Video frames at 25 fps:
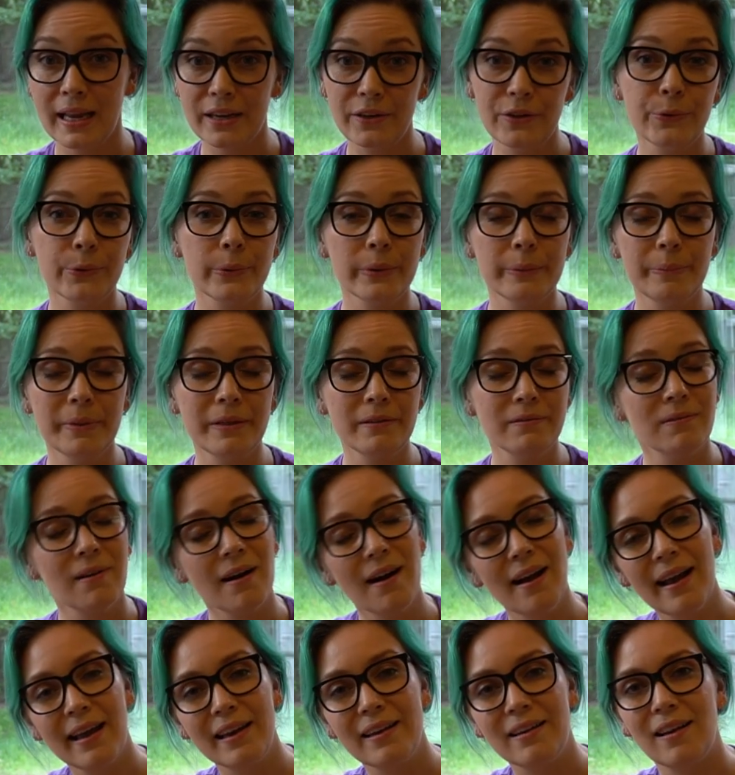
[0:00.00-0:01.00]
and you would be
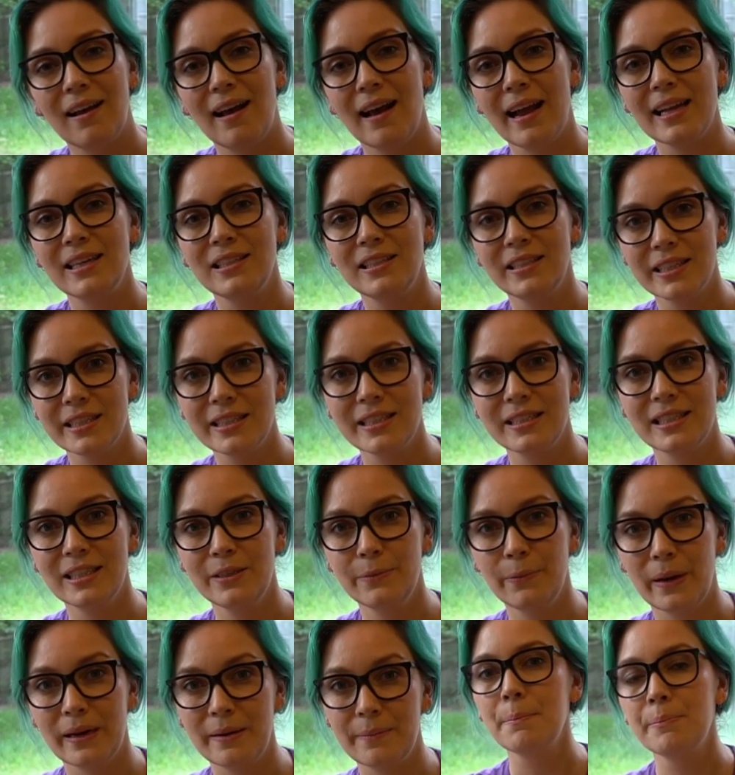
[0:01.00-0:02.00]
right, I just
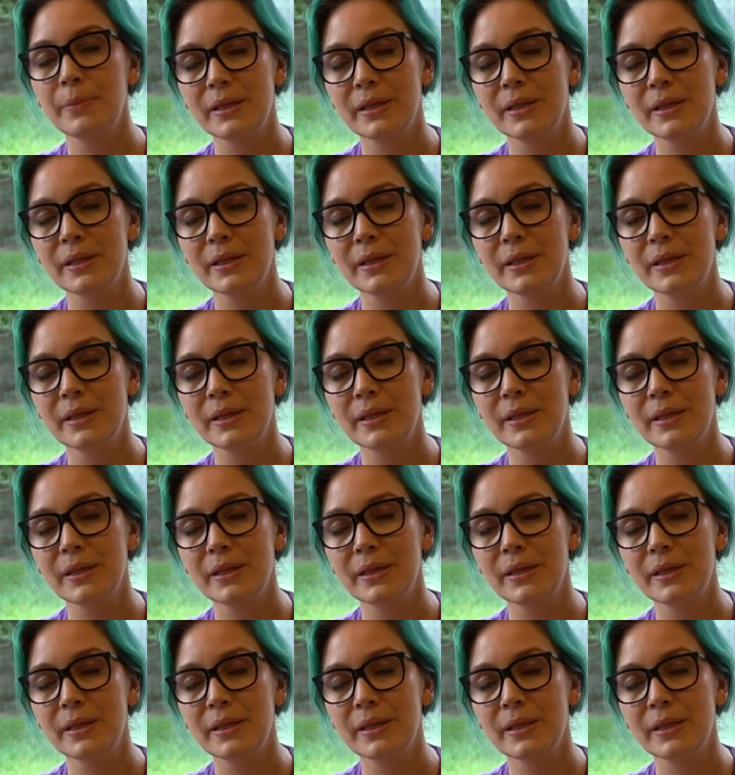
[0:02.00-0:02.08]
did one.